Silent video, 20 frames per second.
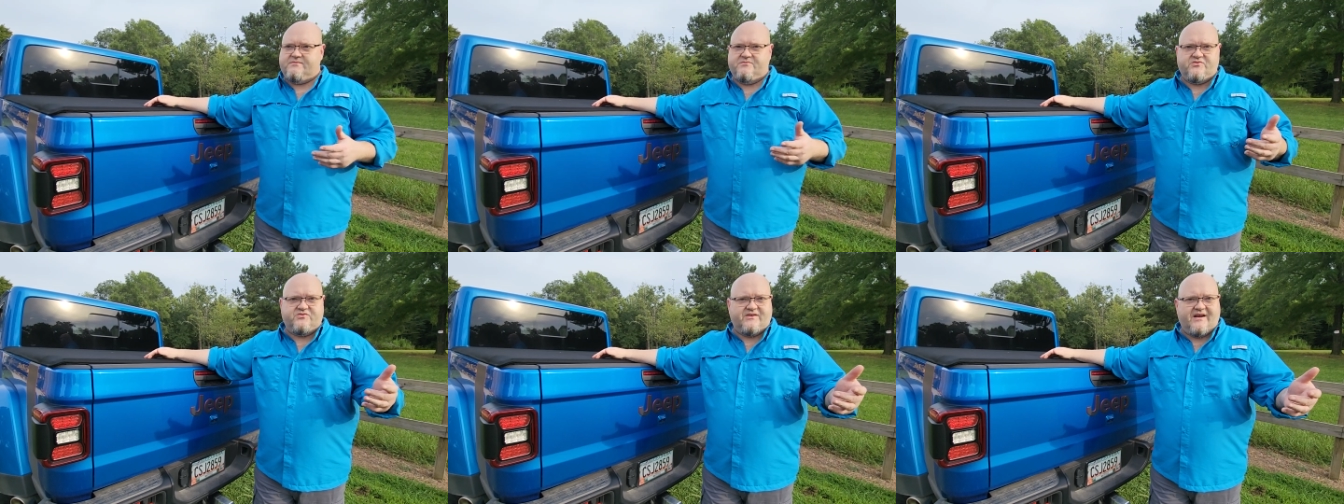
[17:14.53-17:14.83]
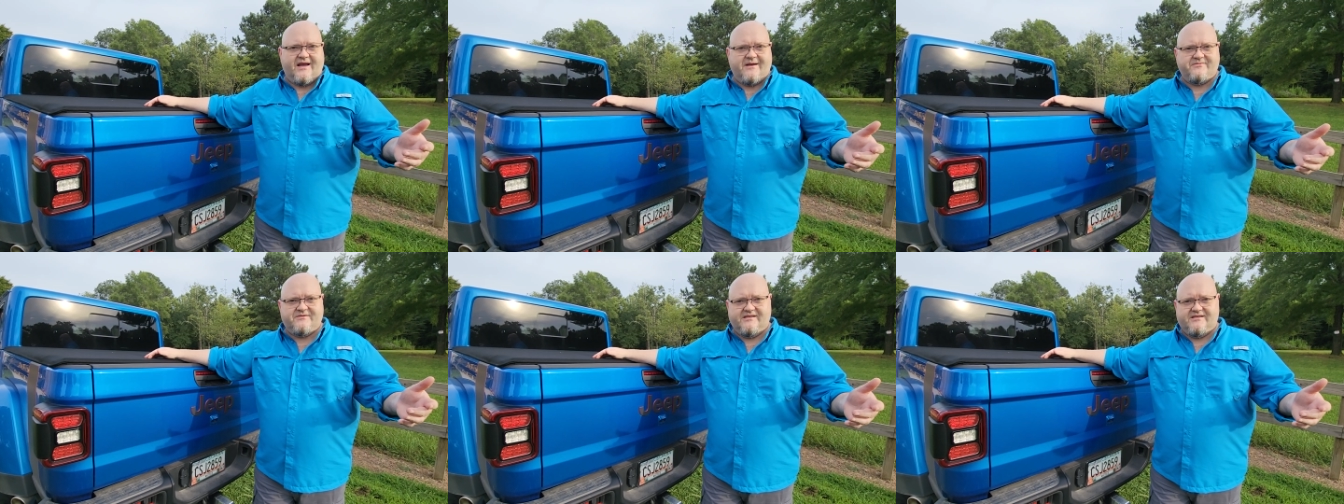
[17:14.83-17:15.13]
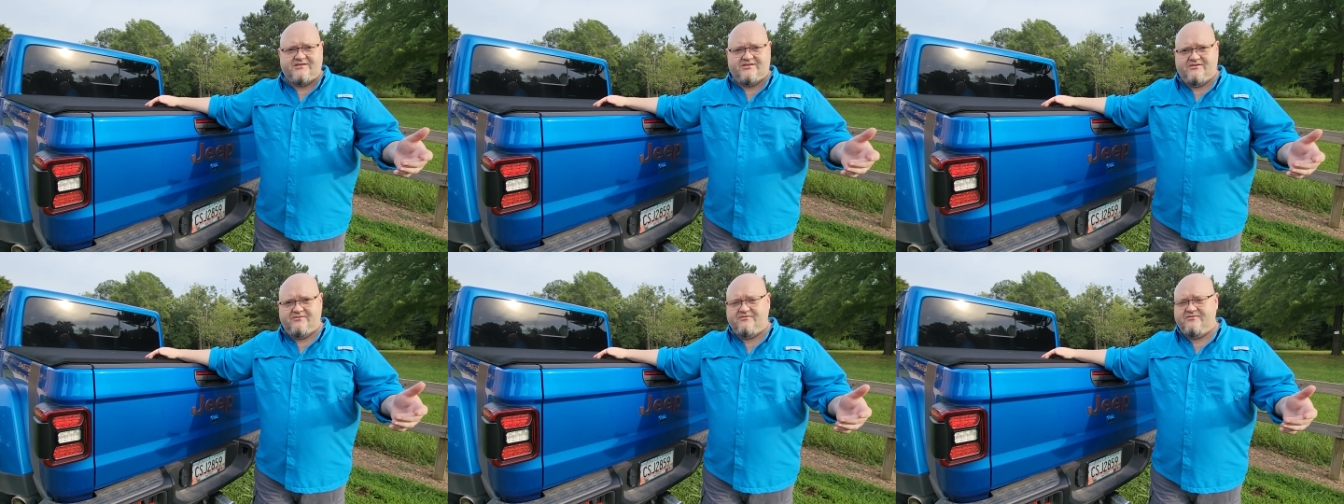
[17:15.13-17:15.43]
some straps
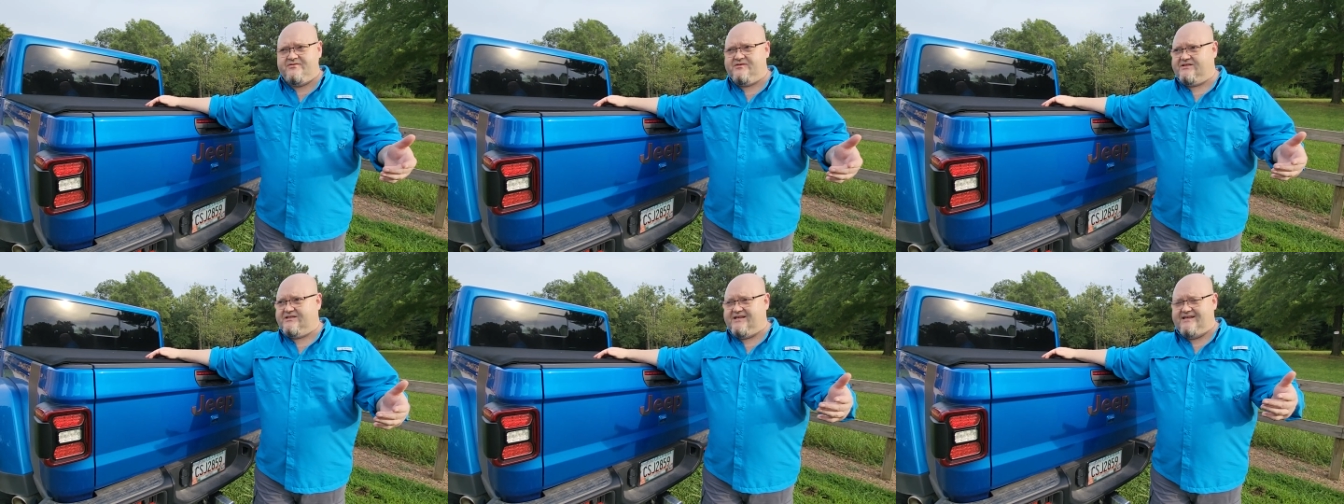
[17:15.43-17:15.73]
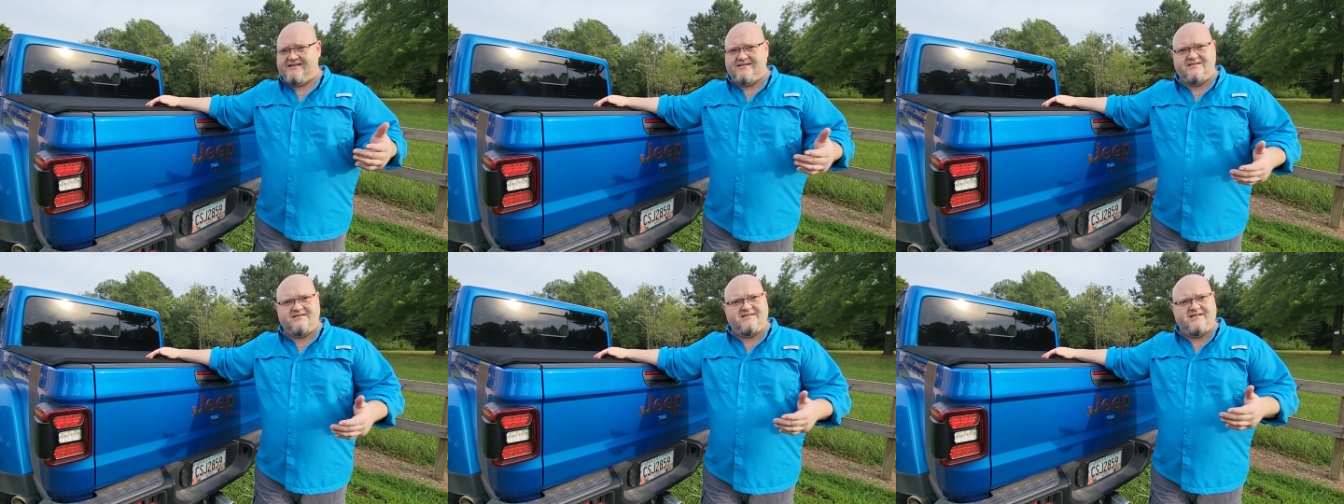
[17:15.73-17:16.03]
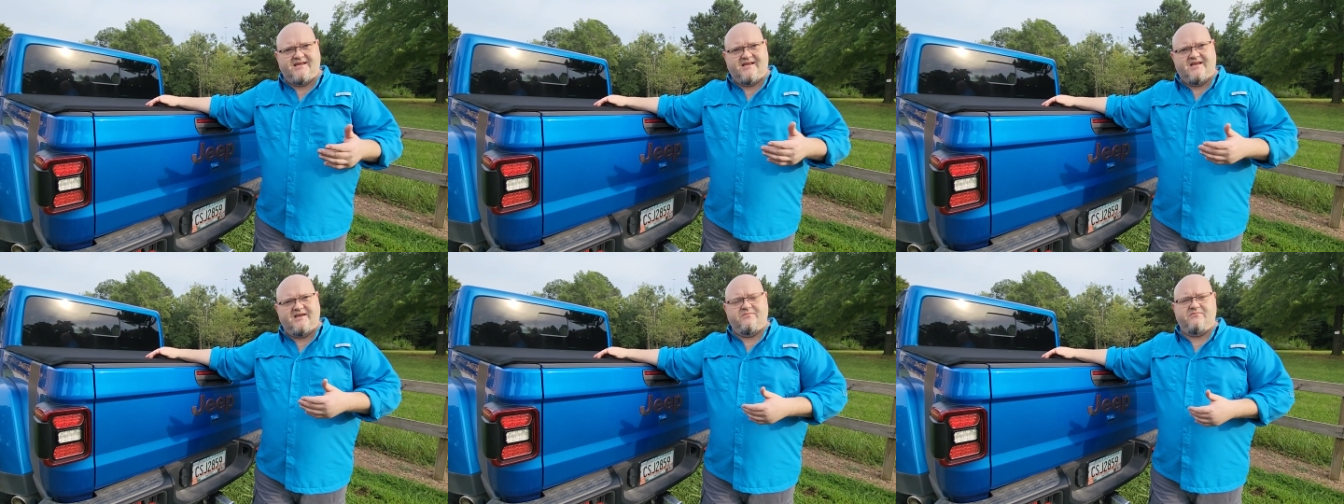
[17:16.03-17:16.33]
that you didn't
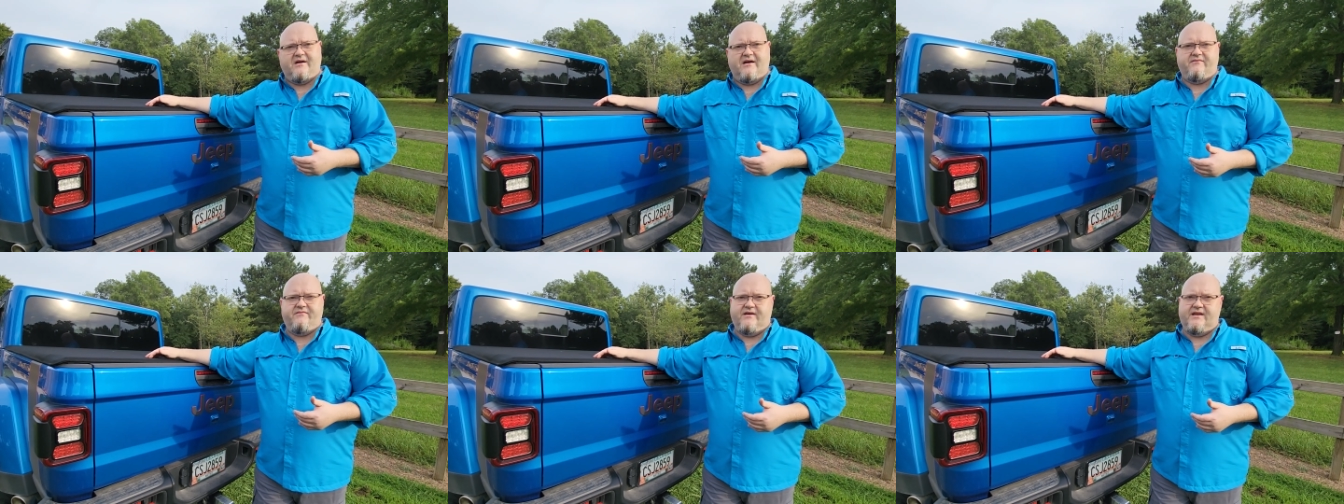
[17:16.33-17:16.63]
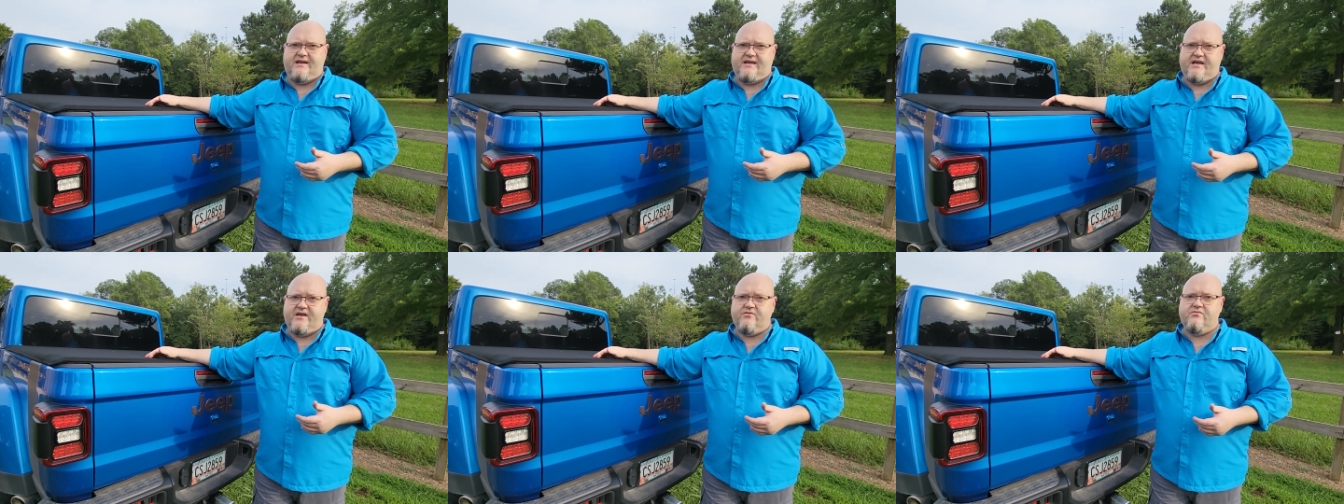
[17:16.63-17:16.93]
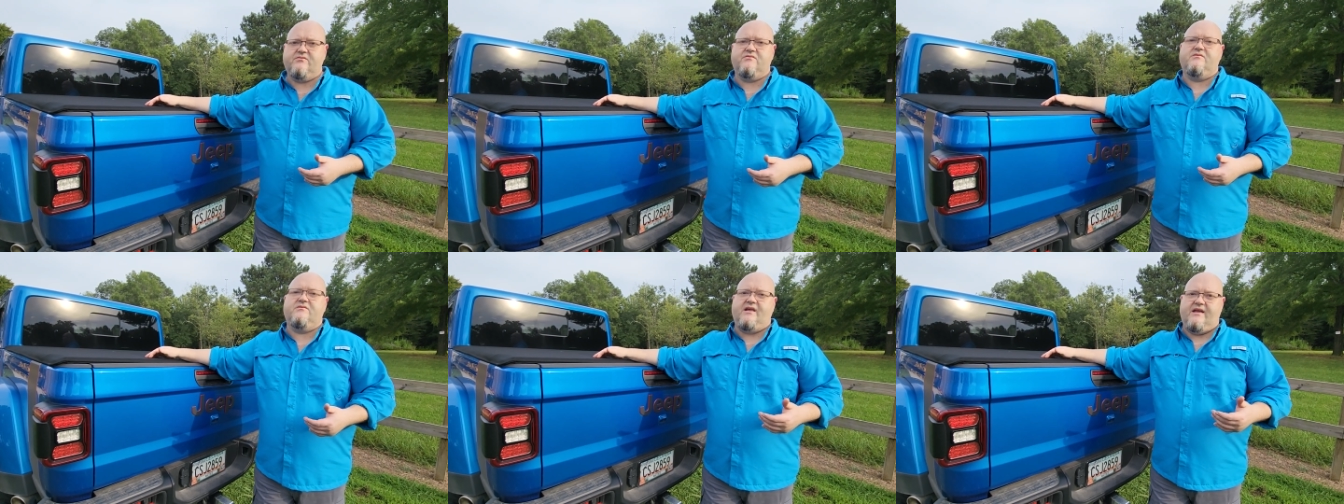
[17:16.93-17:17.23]
see in my video,